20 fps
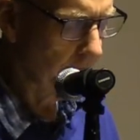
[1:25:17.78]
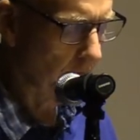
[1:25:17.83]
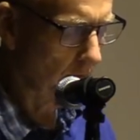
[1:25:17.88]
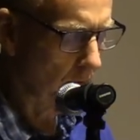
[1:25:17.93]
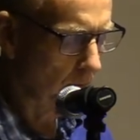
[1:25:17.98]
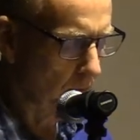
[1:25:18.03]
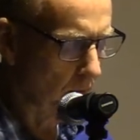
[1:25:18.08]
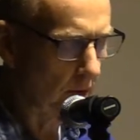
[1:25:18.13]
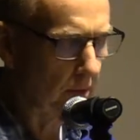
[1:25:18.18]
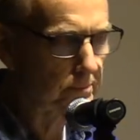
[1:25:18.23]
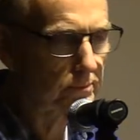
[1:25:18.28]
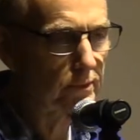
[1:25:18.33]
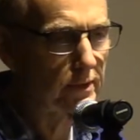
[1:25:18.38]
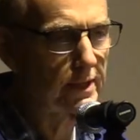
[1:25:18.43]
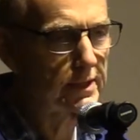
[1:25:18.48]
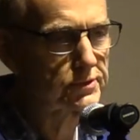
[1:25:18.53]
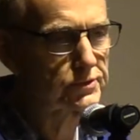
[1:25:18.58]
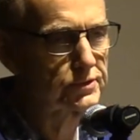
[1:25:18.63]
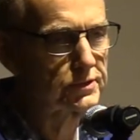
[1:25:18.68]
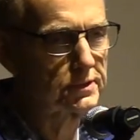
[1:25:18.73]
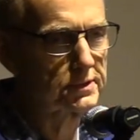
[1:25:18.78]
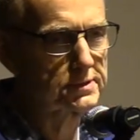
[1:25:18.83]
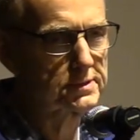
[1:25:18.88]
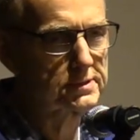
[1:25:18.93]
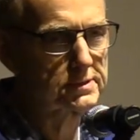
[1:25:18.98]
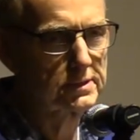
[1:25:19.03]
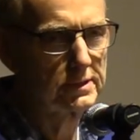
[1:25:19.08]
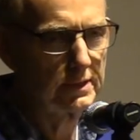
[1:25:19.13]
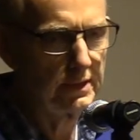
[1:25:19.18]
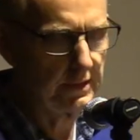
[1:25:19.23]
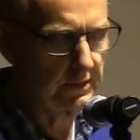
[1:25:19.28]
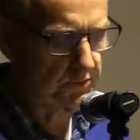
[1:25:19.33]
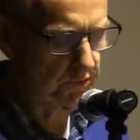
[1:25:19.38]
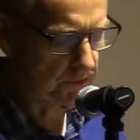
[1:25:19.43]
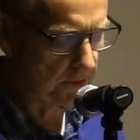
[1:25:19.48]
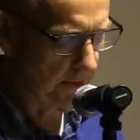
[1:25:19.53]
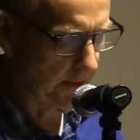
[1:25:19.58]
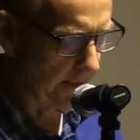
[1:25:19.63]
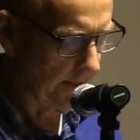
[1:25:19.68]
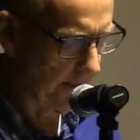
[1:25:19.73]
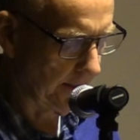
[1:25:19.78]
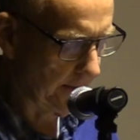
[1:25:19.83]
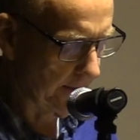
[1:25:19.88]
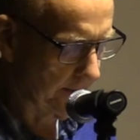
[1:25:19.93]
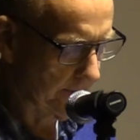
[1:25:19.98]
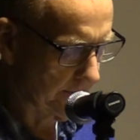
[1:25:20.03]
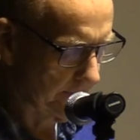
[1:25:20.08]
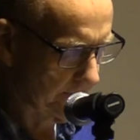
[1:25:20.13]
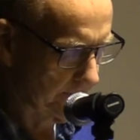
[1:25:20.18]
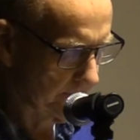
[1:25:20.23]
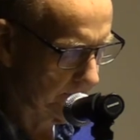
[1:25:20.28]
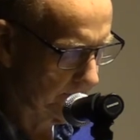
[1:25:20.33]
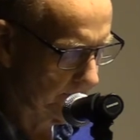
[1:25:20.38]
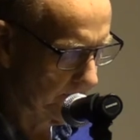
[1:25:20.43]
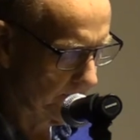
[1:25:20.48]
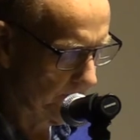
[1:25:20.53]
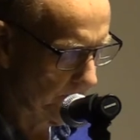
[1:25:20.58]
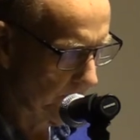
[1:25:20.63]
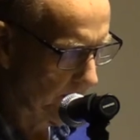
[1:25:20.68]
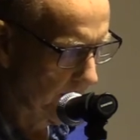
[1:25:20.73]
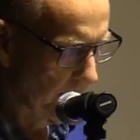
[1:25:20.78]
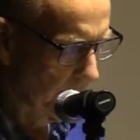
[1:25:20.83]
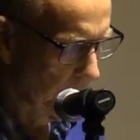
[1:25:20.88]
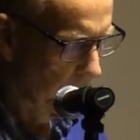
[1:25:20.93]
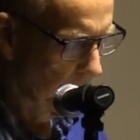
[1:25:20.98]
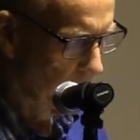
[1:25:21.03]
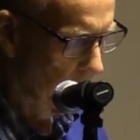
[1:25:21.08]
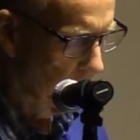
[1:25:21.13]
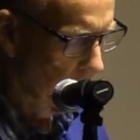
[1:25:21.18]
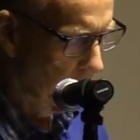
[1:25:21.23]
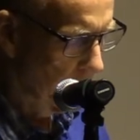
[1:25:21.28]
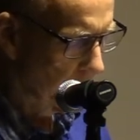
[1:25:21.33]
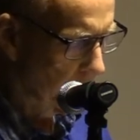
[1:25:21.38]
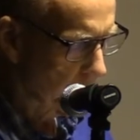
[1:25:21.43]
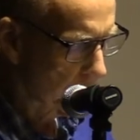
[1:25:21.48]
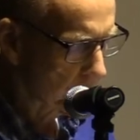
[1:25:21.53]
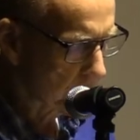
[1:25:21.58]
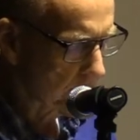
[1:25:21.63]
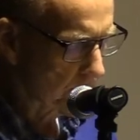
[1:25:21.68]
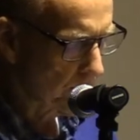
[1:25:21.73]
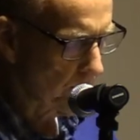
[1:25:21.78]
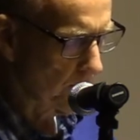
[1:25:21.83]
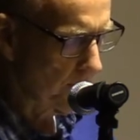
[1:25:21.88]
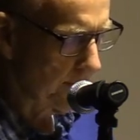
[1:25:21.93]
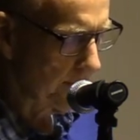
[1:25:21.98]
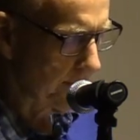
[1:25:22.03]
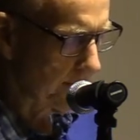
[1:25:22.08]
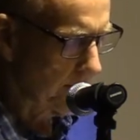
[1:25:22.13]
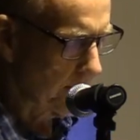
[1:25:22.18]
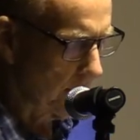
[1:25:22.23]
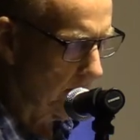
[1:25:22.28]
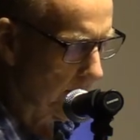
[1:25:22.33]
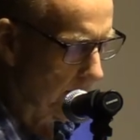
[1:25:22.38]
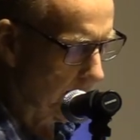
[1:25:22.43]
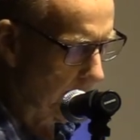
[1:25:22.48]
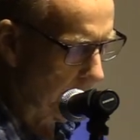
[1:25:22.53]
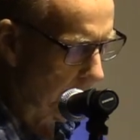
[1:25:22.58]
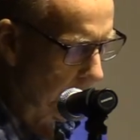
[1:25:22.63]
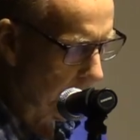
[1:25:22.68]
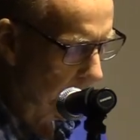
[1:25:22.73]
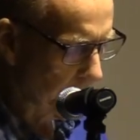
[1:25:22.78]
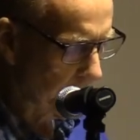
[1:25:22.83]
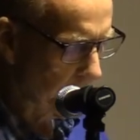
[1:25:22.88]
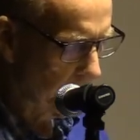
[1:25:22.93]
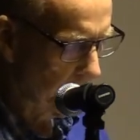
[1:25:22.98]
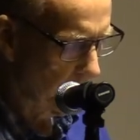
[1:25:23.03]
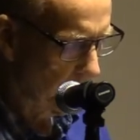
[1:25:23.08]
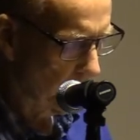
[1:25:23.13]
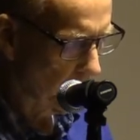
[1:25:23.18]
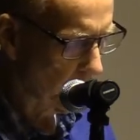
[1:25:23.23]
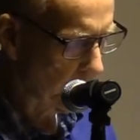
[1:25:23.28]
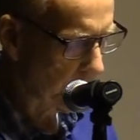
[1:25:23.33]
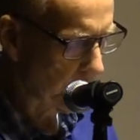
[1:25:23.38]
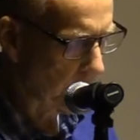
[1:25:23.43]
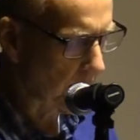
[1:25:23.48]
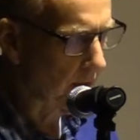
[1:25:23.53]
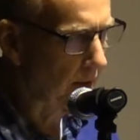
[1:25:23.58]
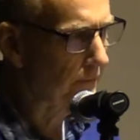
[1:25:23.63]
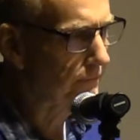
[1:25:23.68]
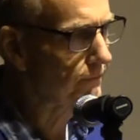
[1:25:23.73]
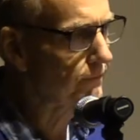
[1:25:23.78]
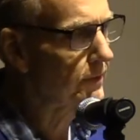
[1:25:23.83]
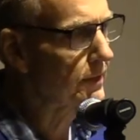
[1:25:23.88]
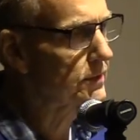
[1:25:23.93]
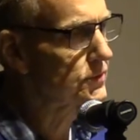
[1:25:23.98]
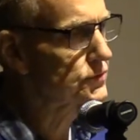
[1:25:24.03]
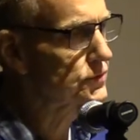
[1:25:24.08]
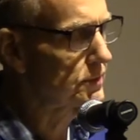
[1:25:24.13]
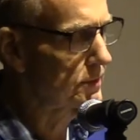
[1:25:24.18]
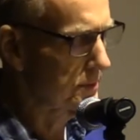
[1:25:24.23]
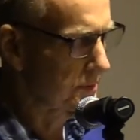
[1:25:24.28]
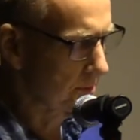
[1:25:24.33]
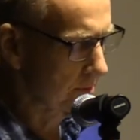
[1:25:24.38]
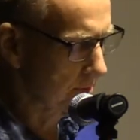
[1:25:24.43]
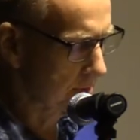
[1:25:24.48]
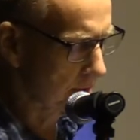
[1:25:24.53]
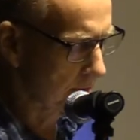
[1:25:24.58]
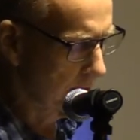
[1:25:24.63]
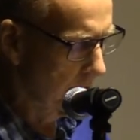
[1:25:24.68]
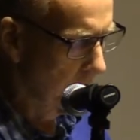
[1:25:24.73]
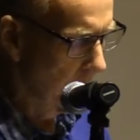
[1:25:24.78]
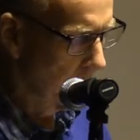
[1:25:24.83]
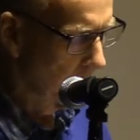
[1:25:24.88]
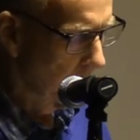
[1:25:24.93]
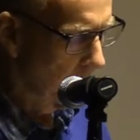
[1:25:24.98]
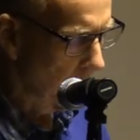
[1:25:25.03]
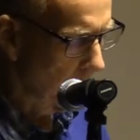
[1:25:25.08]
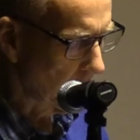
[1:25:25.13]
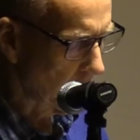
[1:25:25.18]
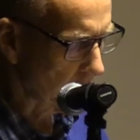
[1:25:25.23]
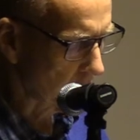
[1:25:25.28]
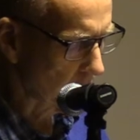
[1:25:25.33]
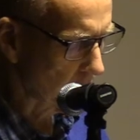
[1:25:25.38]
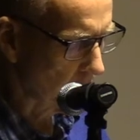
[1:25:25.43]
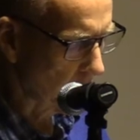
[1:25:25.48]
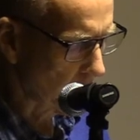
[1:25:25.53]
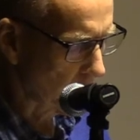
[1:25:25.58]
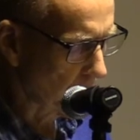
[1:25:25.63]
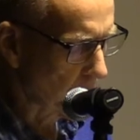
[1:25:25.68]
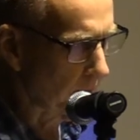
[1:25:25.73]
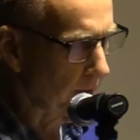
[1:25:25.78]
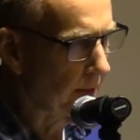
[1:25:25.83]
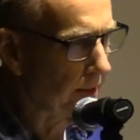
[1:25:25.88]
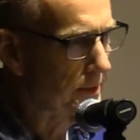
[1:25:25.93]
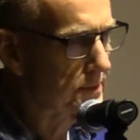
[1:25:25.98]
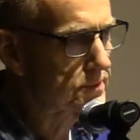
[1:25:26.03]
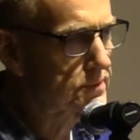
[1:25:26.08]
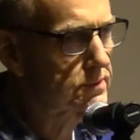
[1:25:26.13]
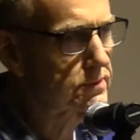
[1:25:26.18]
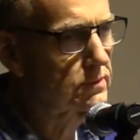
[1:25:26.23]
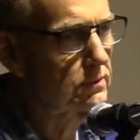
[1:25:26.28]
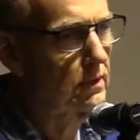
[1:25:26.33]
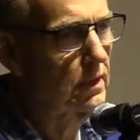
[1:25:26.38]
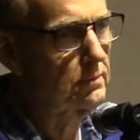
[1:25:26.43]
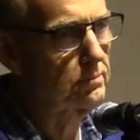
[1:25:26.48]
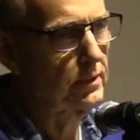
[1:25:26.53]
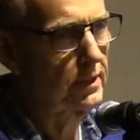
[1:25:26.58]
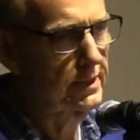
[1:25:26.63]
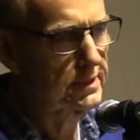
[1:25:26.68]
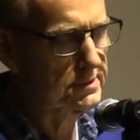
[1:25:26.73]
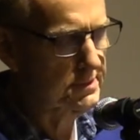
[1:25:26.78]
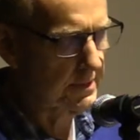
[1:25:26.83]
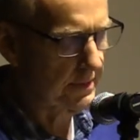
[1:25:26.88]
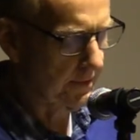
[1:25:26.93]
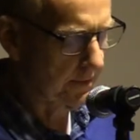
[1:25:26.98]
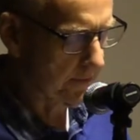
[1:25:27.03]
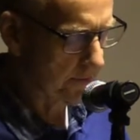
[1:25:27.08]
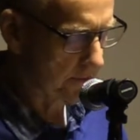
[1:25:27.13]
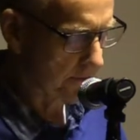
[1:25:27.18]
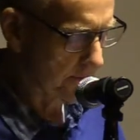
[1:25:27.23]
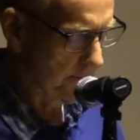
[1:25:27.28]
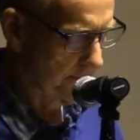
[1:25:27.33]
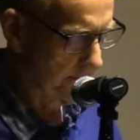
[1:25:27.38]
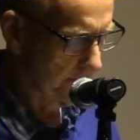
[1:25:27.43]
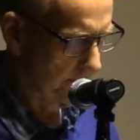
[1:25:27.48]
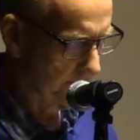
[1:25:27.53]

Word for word: feel more precious each day. There's a point in our life when our afflictions are doorways to our blessings.